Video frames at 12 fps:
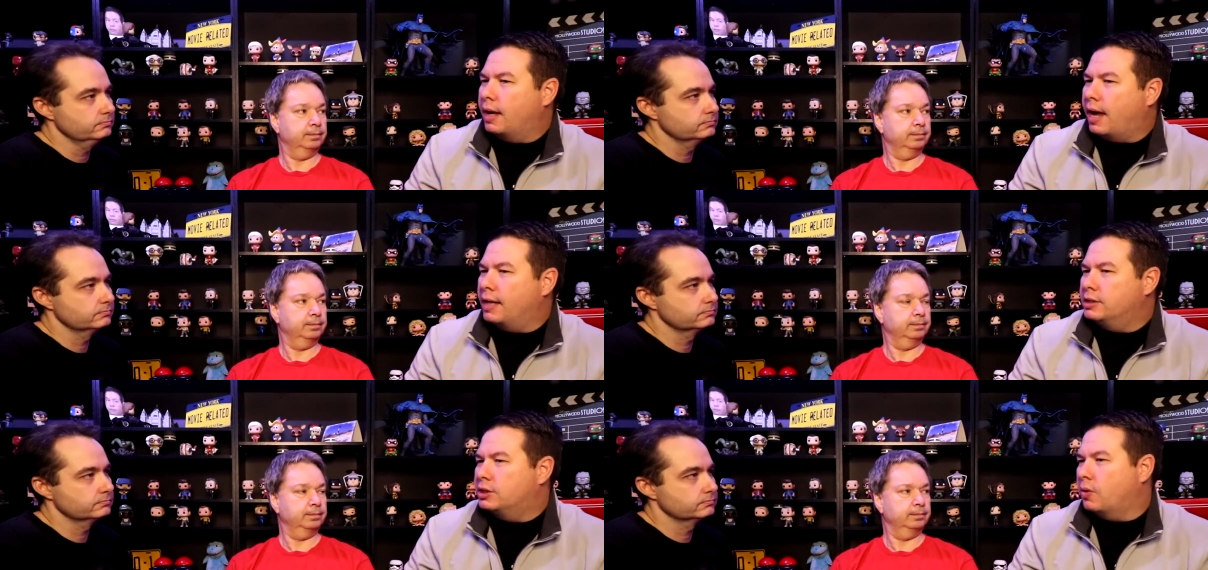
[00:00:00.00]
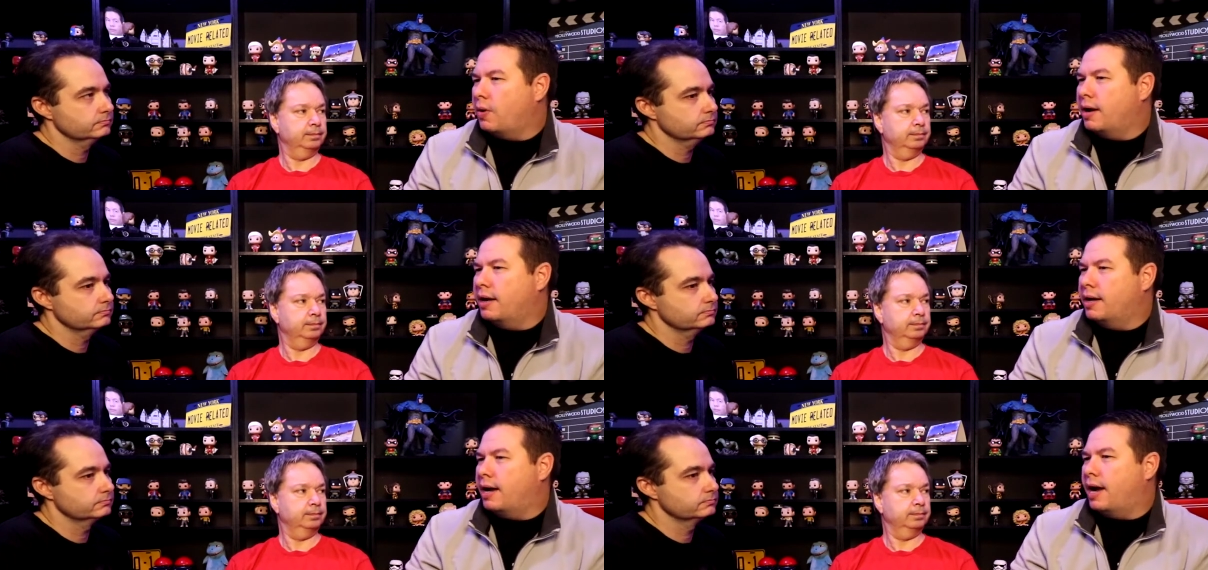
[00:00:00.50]
Speaker 1: and so
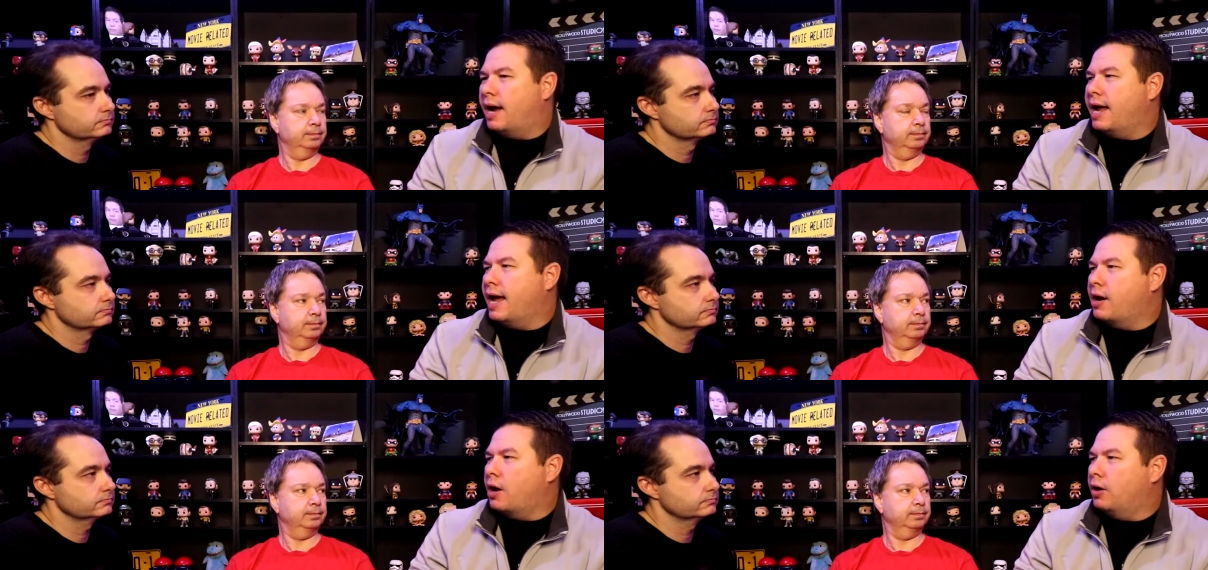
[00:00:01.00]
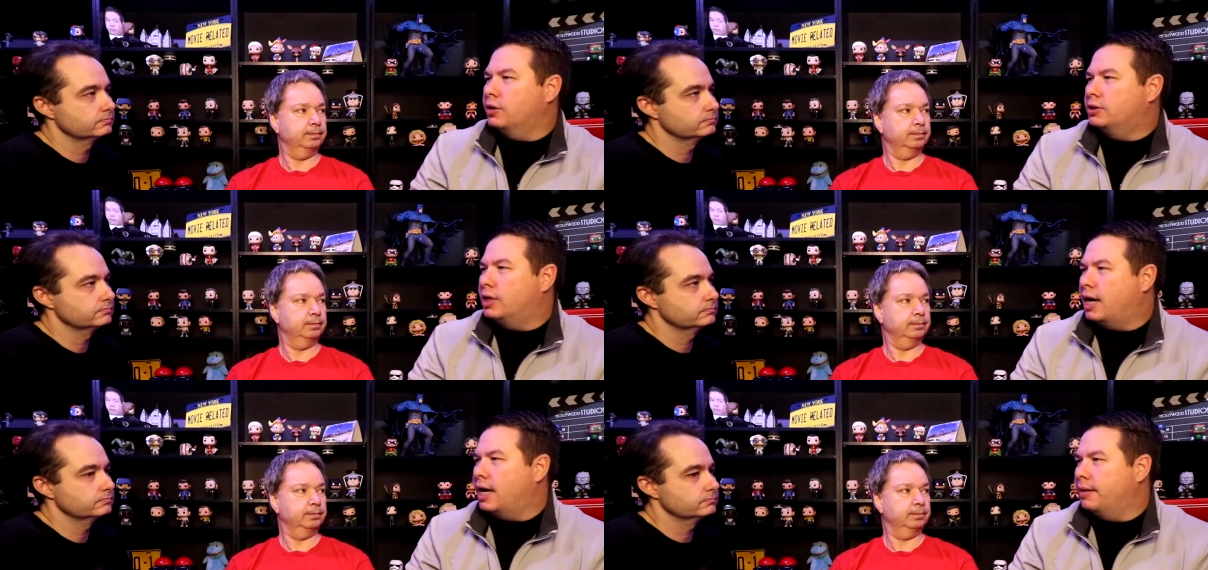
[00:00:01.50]
I had a hard
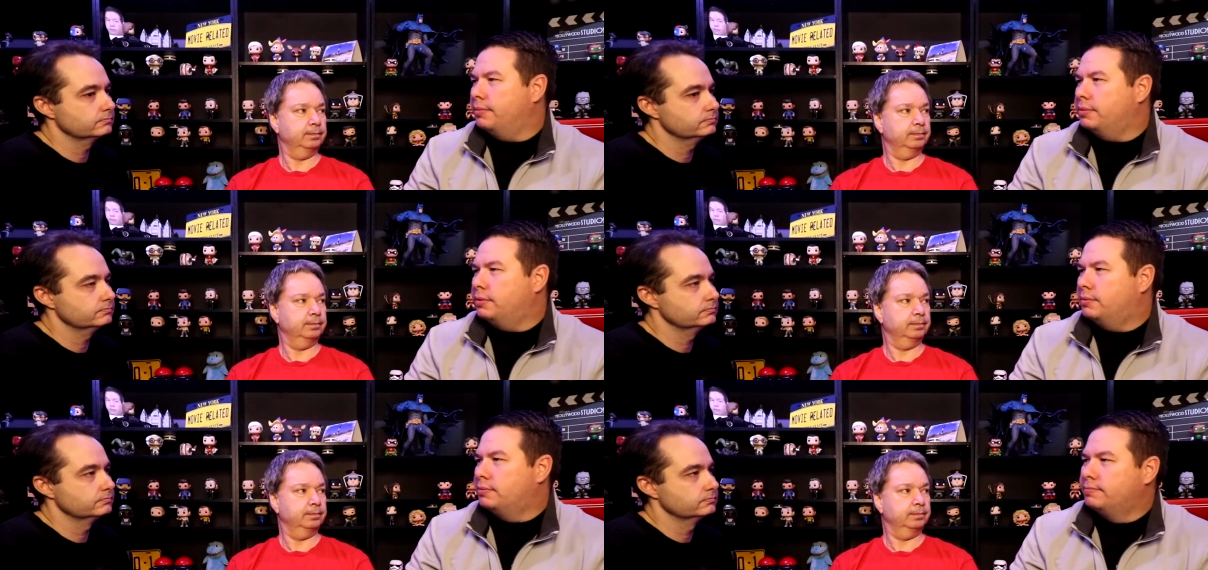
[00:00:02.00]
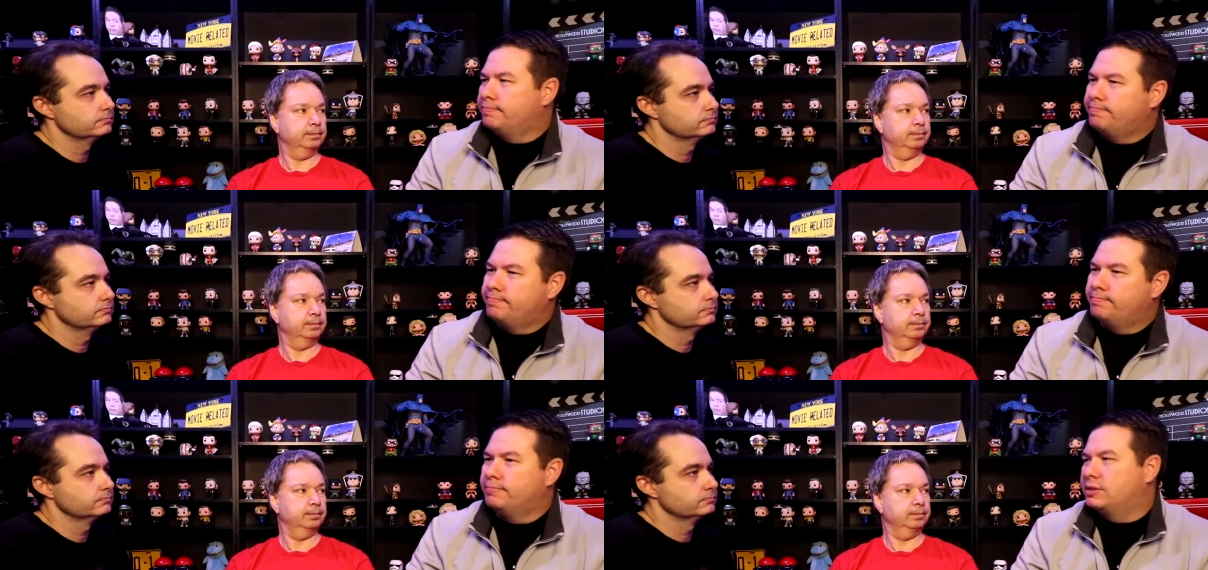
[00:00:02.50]
time
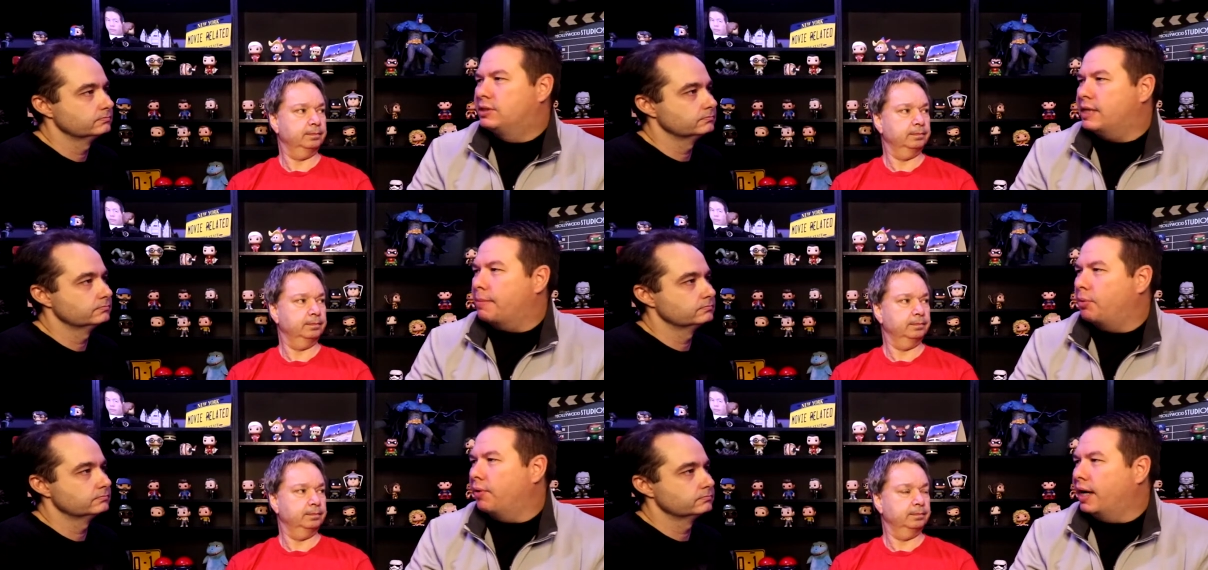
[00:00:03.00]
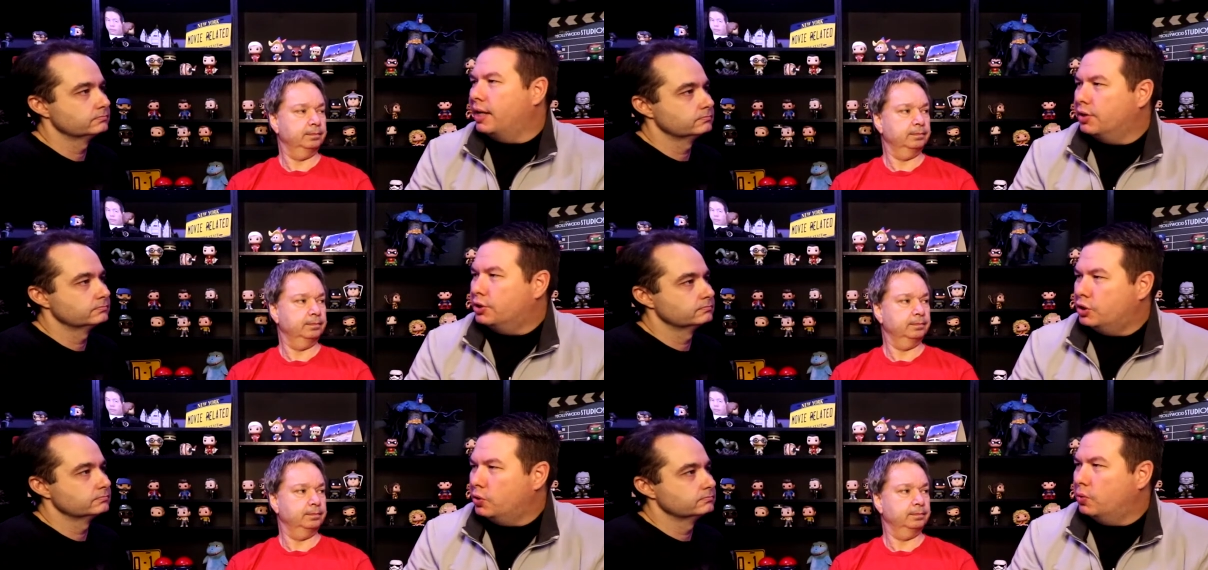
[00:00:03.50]
separating the
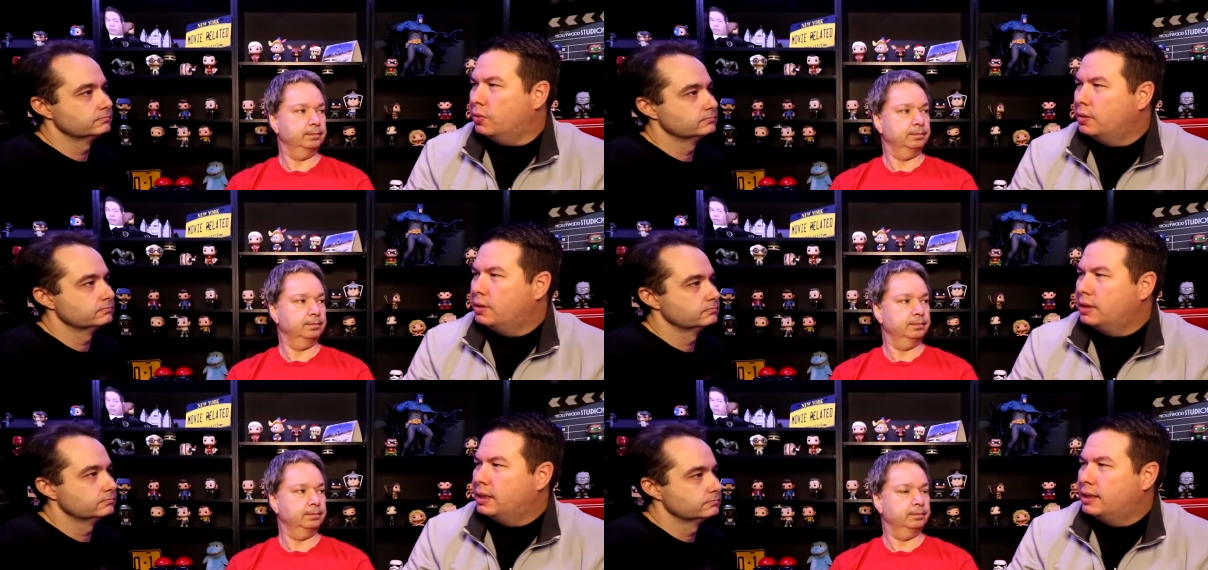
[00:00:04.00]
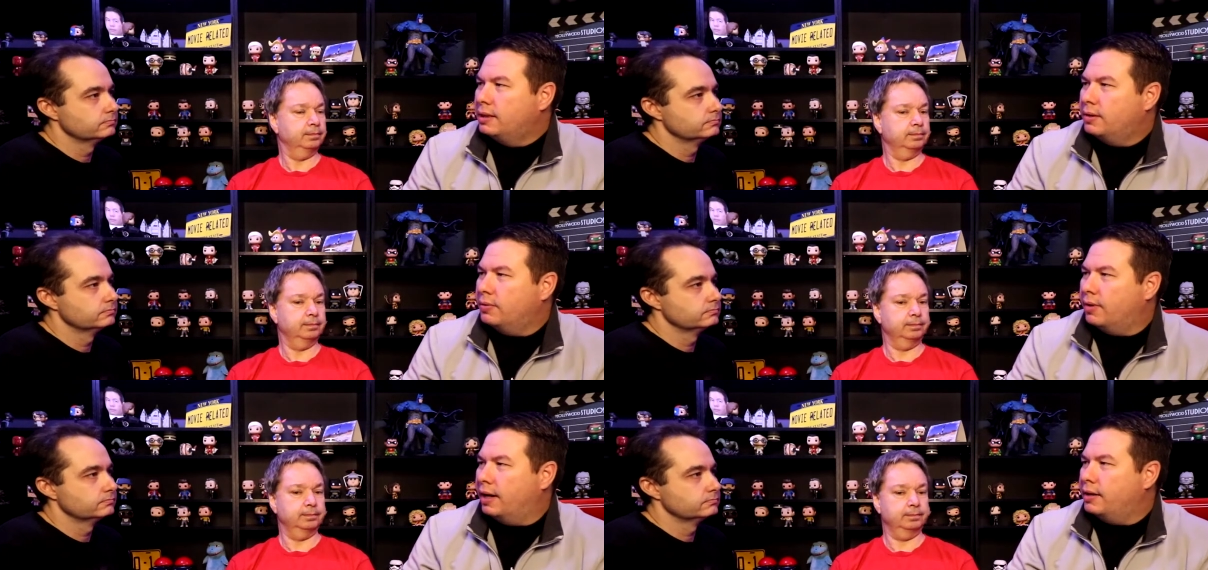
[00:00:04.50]
two,
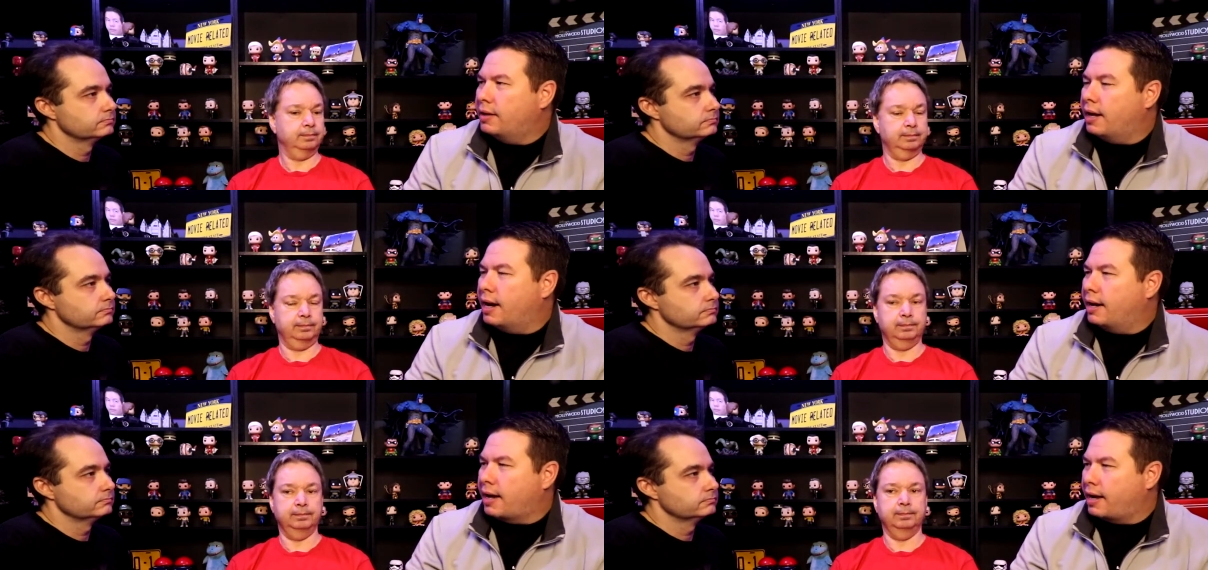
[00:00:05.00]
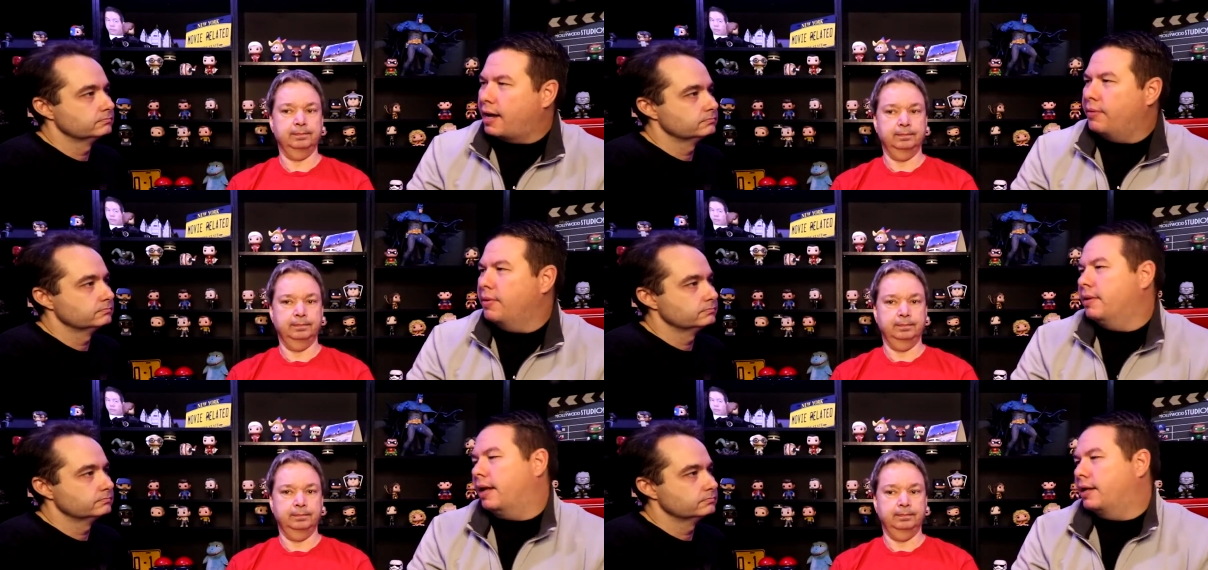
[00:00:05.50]
right? And I, I got to
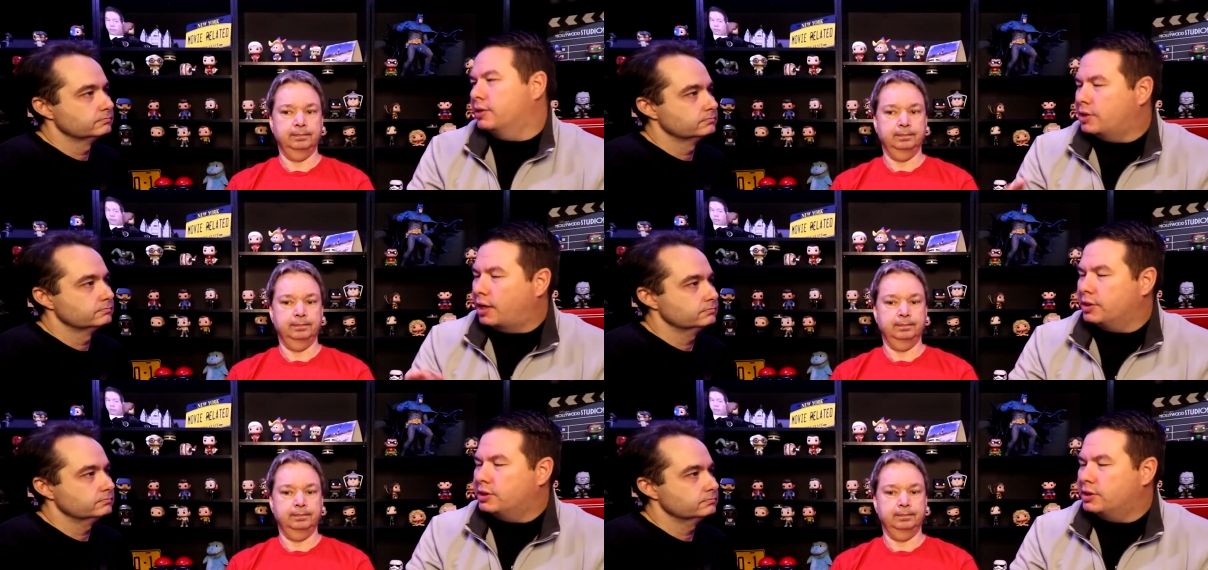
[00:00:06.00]
read like it's not the